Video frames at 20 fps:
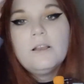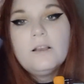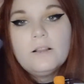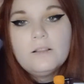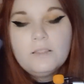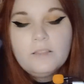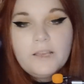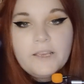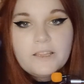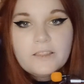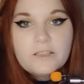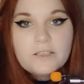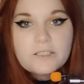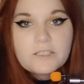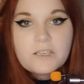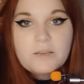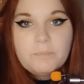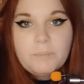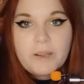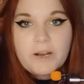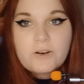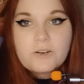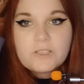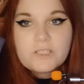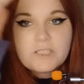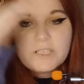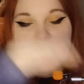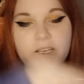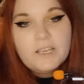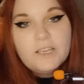Like this
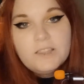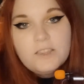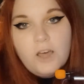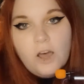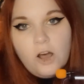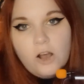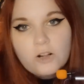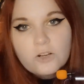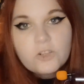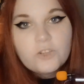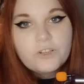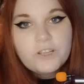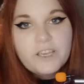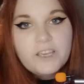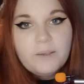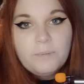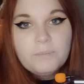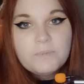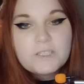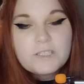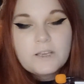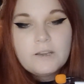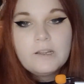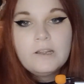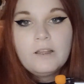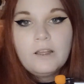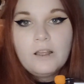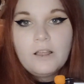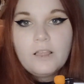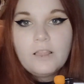comparison, in the Hunger Games,
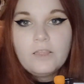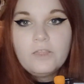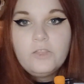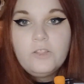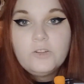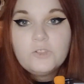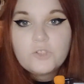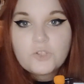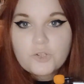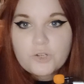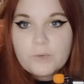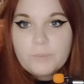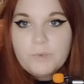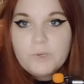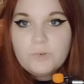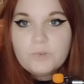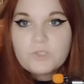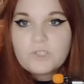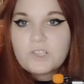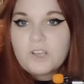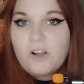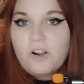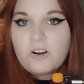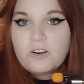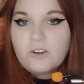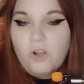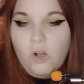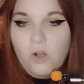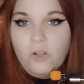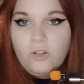the tributes
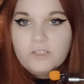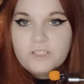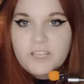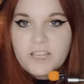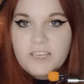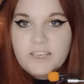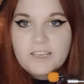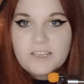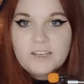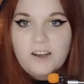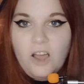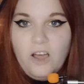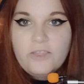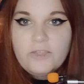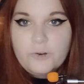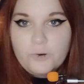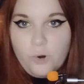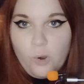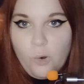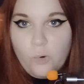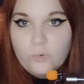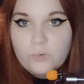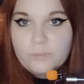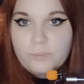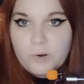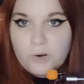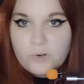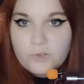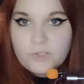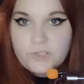are all taken on their own
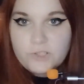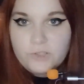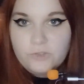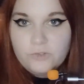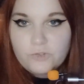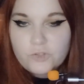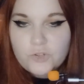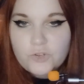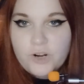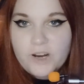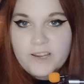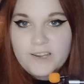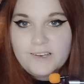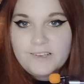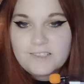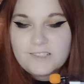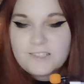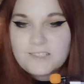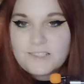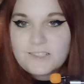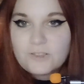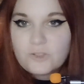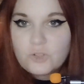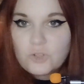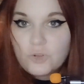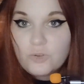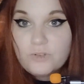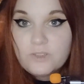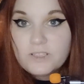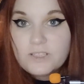personal trains
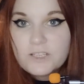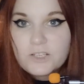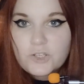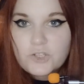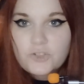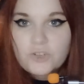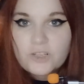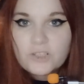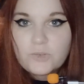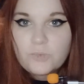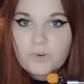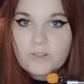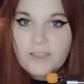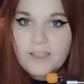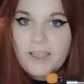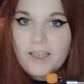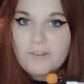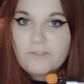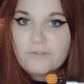to the district where they have